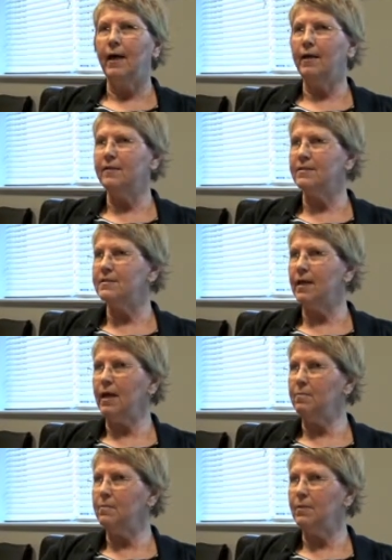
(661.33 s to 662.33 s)
at the
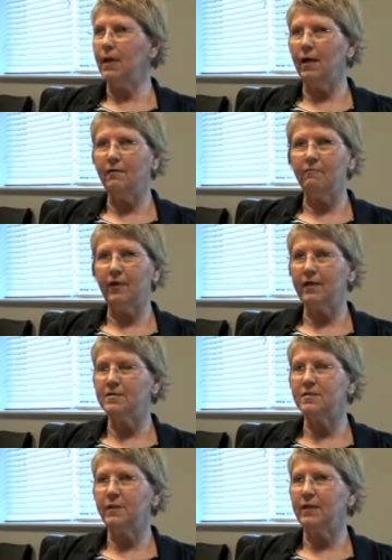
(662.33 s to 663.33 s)
same kind of rate
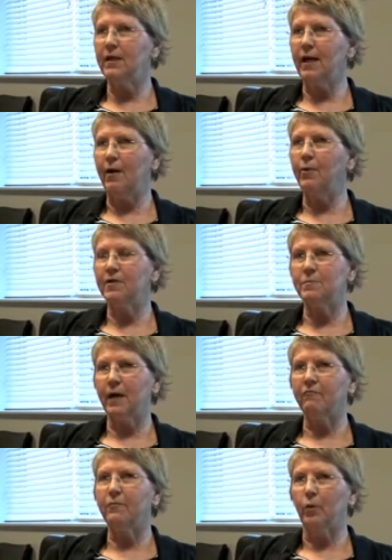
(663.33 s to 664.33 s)
of speed that I would
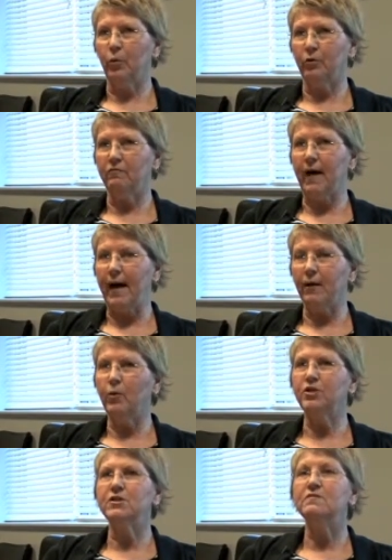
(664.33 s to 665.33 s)
expect from a wound
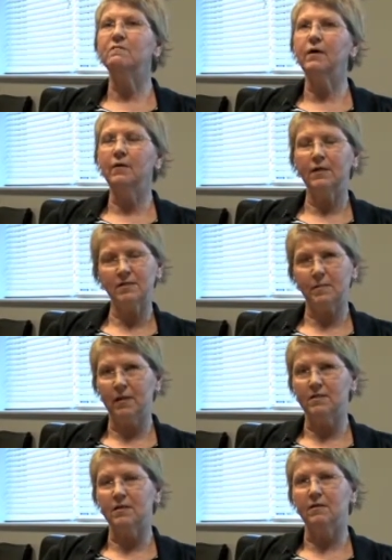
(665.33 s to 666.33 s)
vac, which is very
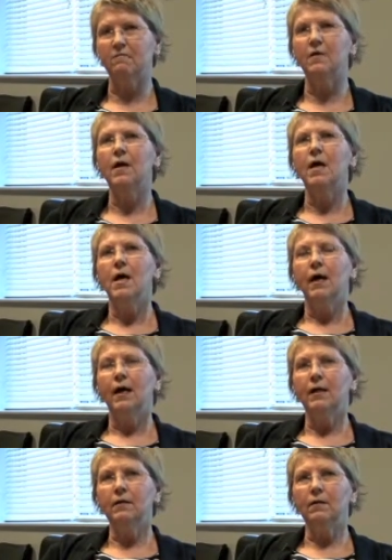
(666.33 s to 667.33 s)
expensive
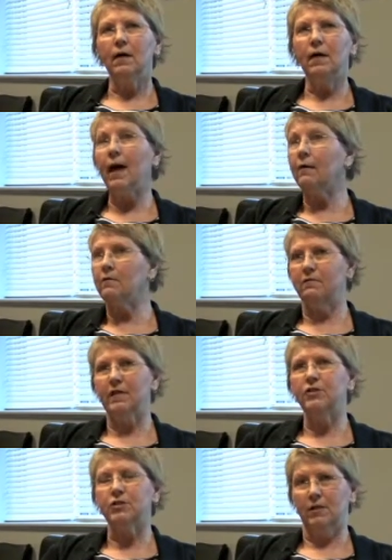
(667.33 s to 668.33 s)
and an
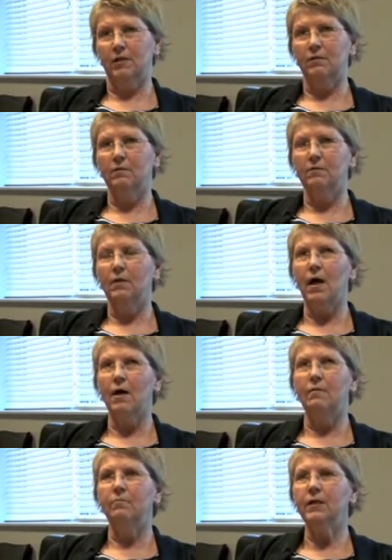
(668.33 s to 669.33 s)
aggravation
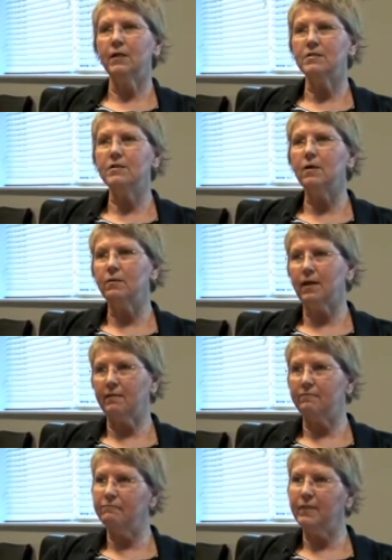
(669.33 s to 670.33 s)
um, because though
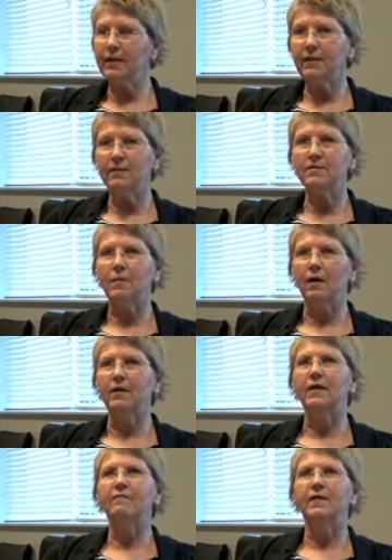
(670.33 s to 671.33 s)
they've made it
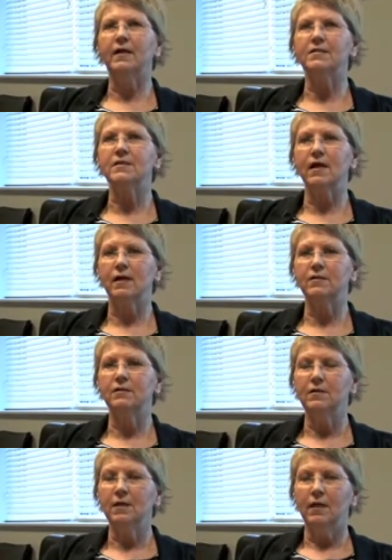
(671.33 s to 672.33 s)
small enough that it's not